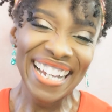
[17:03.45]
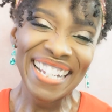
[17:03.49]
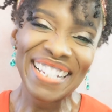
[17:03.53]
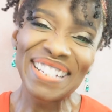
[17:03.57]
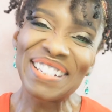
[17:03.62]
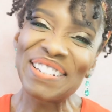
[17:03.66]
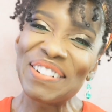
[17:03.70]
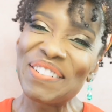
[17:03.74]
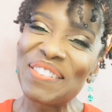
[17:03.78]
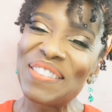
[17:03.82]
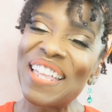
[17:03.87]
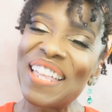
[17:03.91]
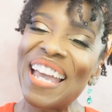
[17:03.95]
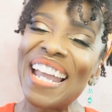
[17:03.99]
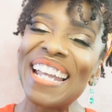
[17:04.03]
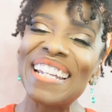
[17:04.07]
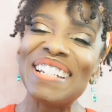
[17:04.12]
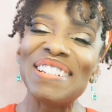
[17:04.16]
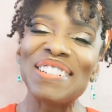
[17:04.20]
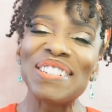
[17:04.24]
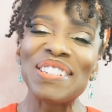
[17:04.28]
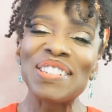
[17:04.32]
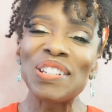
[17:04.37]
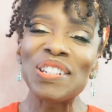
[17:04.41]
So
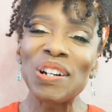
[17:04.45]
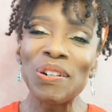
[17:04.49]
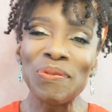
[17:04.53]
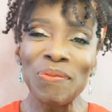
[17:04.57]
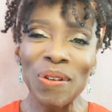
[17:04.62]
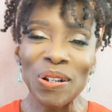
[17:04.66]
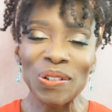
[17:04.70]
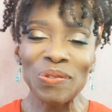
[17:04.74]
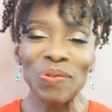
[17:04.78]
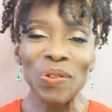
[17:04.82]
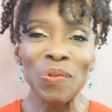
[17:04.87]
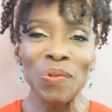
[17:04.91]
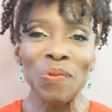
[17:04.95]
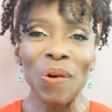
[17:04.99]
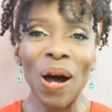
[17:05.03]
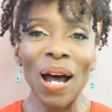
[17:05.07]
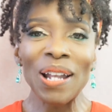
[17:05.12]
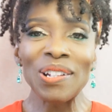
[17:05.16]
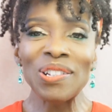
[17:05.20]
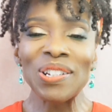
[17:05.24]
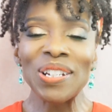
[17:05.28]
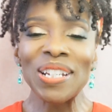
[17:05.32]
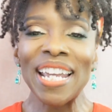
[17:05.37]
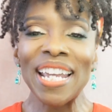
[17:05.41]
thank you so much for
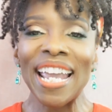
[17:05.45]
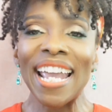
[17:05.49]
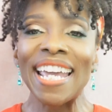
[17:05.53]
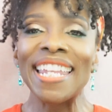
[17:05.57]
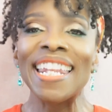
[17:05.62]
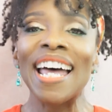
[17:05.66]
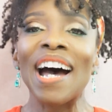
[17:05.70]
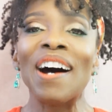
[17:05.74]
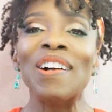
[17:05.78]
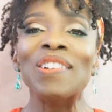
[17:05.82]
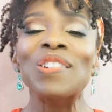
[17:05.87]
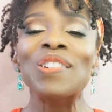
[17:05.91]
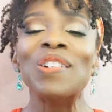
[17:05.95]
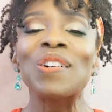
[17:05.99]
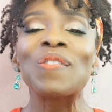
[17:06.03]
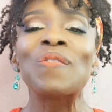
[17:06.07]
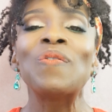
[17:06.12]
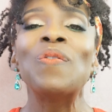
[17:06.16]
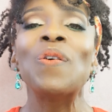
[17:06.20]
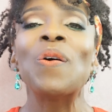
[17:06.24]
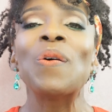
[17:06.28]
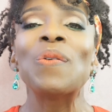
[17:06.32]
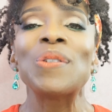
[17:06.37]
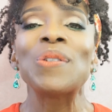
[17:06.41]
watching, and I'll look
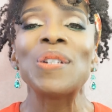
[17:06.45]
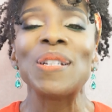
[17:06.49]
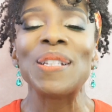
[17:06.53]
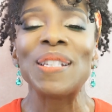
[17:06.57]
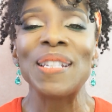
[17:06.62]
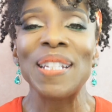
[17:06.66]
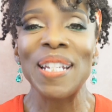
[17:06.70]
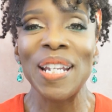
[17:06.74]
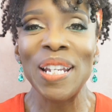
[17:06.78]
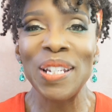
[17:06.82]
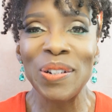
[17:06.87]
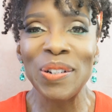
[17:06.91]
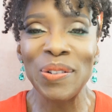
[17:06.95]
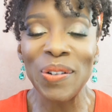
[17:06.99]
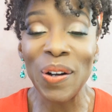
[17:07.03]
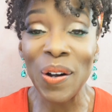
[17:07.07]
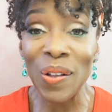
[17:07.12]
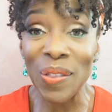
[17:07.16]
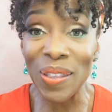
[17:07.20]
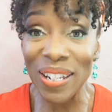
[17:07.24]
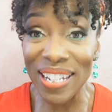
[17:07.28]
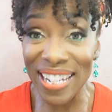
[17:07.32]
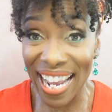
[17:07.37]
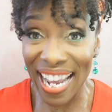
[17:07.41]
forward to seeing you
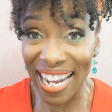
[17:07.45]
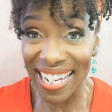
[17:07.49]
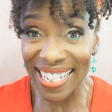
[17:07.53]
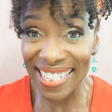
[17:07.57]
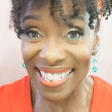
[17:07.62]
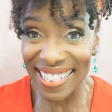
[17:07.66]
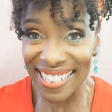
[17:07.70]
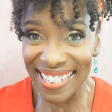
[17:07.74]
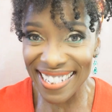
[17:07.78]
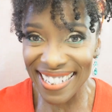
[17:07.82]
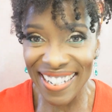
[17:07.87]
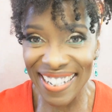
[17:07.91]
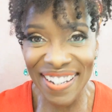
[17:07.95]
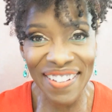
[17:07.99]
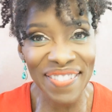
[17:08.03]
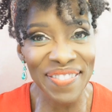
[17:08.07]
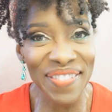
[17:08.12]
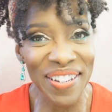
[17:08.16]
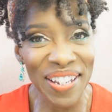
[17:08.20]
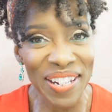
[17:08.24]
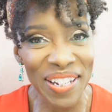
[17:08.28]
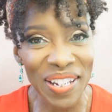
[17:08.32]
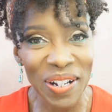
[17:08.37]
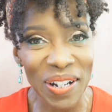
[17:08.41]
on the next
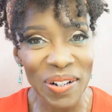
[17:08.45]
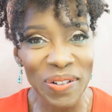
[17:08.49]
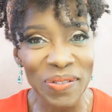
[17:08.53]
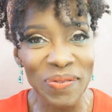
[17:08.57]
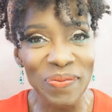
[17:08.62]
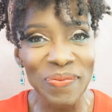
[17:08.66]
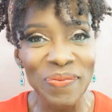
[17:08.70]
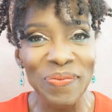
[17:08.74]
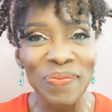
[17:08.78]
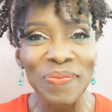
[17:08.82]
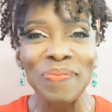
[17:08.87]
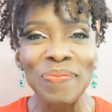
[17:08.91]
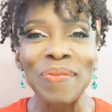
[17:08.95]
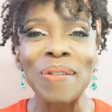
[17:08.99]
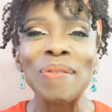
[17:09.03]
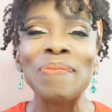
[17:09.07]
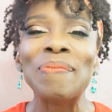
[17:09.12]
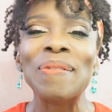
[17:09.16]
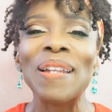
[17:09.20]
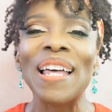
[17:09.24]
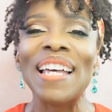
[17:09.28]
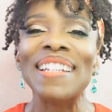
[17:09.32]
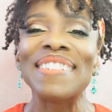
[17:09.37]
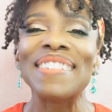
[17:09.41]
video. Be
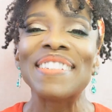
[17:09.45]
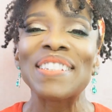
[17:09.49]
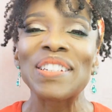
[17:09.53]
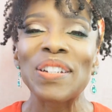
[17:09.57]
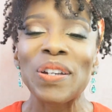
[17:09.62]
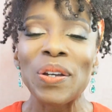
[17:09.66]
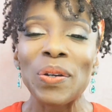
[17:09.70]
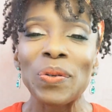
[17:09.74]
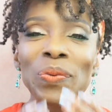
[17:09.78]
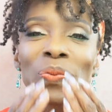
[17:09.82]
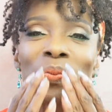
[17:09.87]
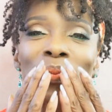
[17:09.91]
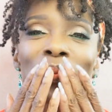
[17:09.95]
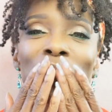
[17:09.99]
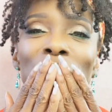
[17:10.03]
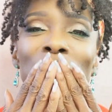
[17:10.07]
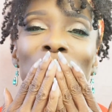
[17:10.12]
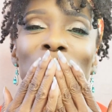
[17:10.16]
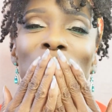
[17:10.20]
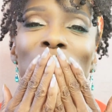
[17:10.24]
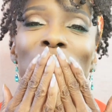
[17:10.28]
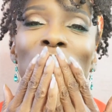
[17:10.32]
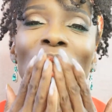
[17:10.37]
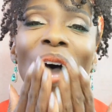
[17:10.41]
blessed.
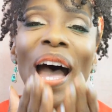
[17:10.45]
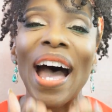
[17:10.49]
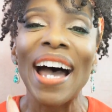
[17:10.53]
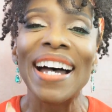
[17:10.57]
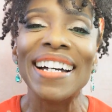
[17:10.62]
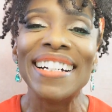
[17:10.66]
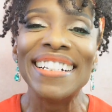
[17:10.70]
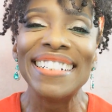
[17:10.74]
Mwah.